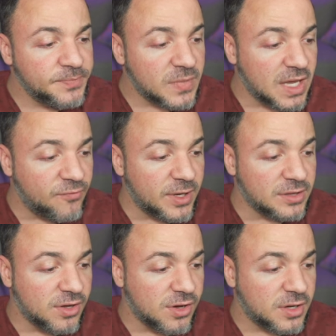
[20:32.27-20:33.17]
If we
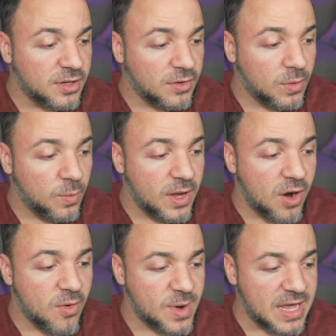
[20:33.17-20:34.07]
look, we
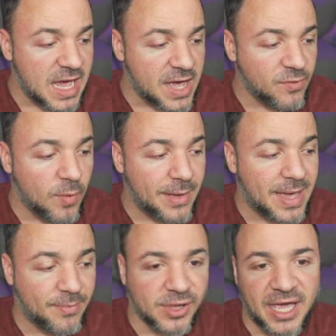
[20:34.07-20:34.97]
already have a web
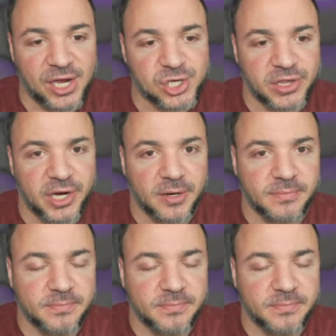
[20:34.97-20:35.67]
application there.